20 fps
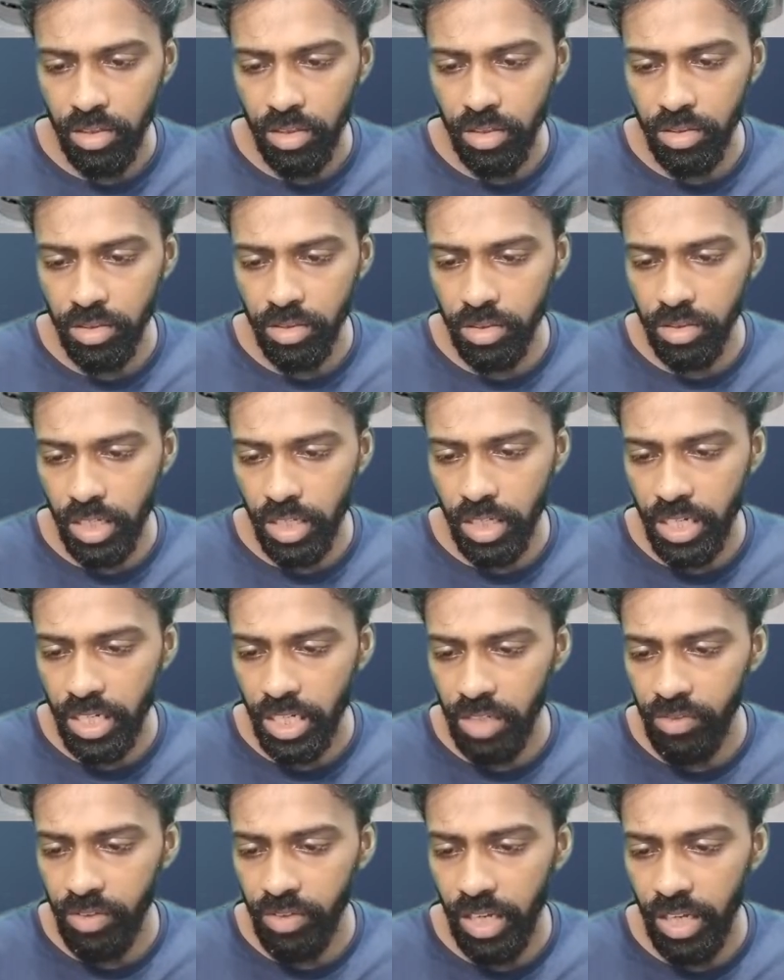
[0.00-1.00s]
Currently
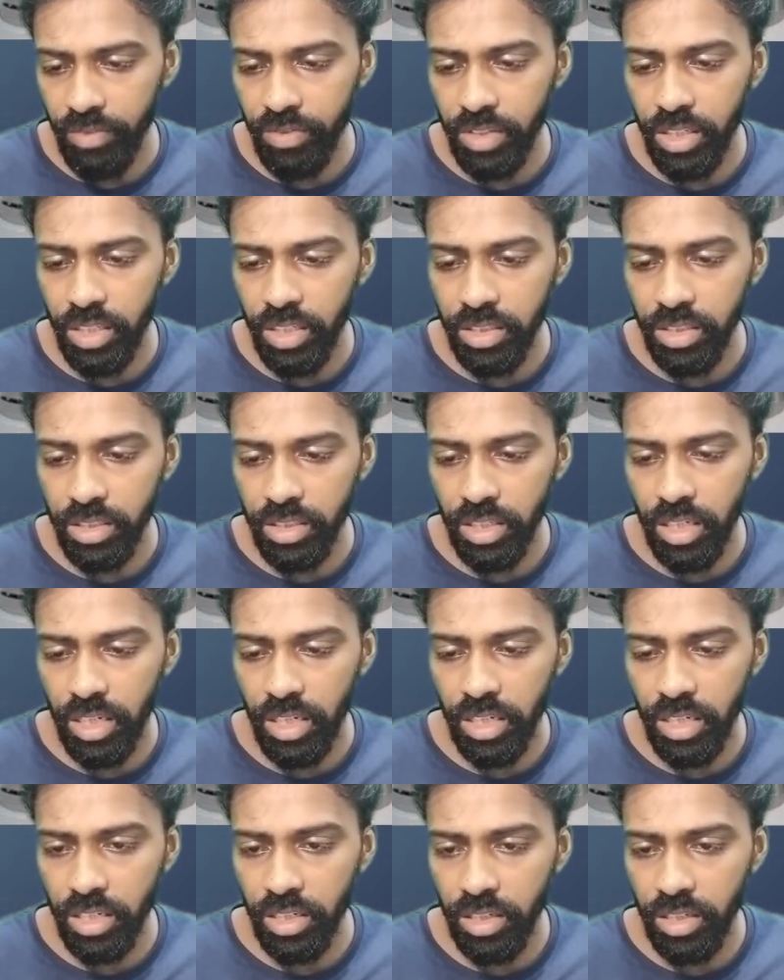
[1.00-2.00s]
we have this,
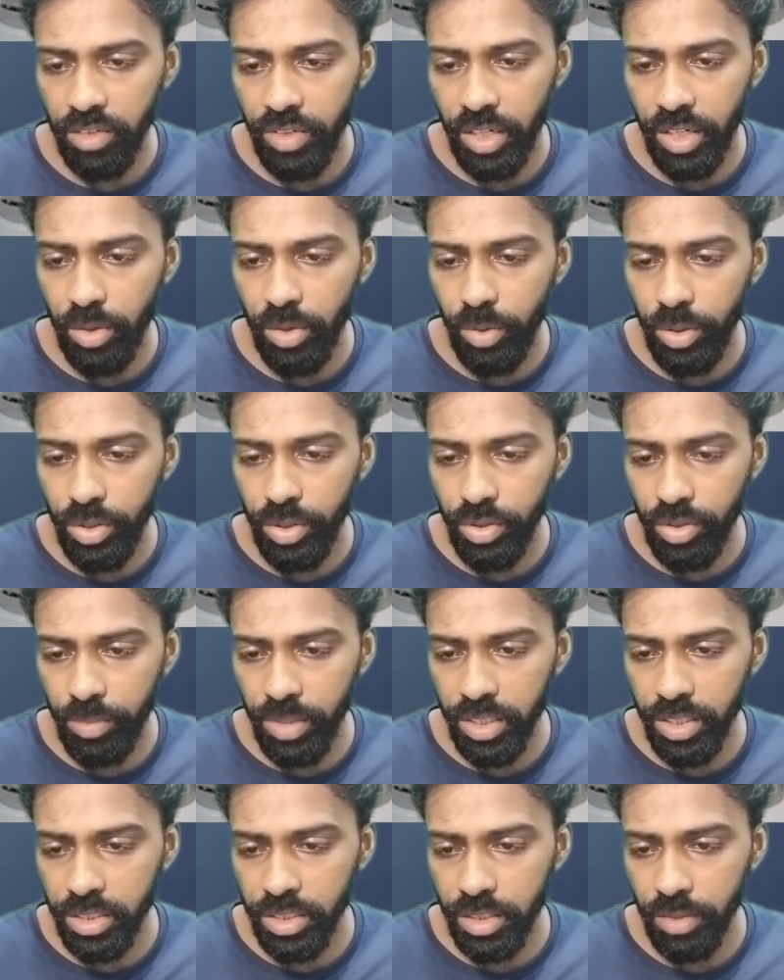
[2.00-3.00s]
and we are going to
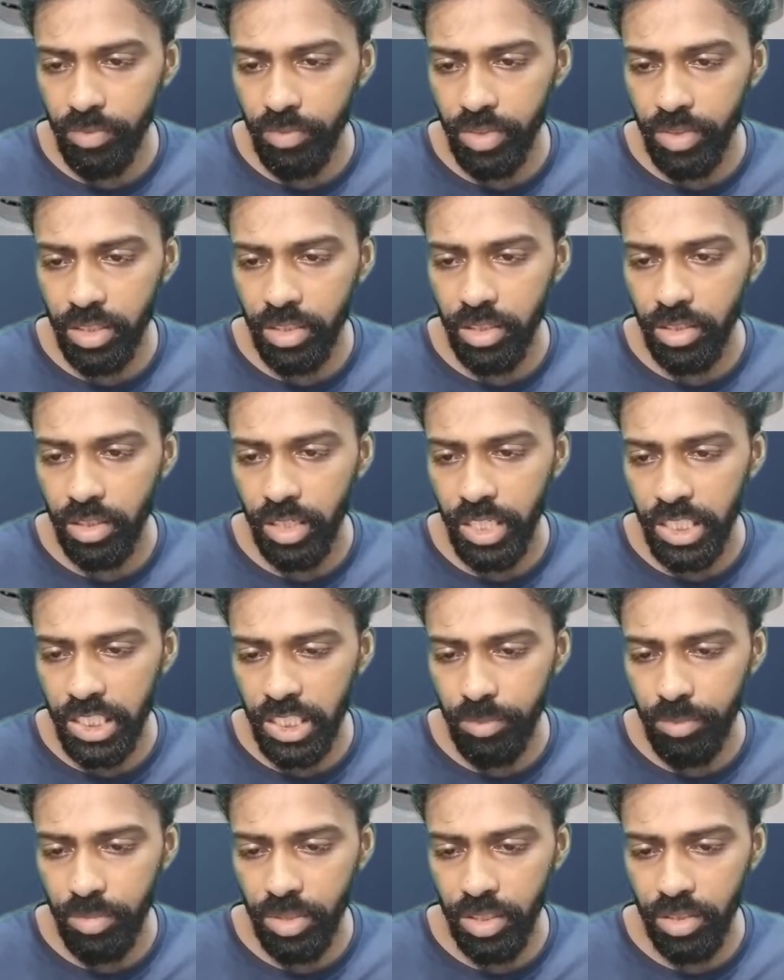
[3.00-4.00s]
replace them with
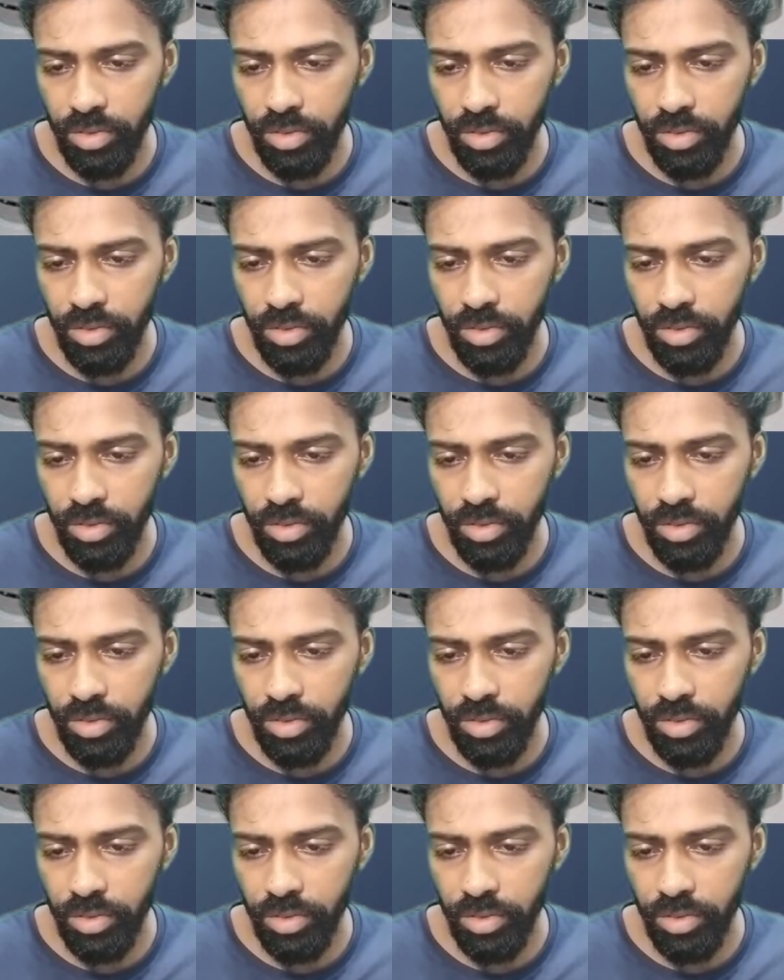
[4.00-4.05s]
HEPF,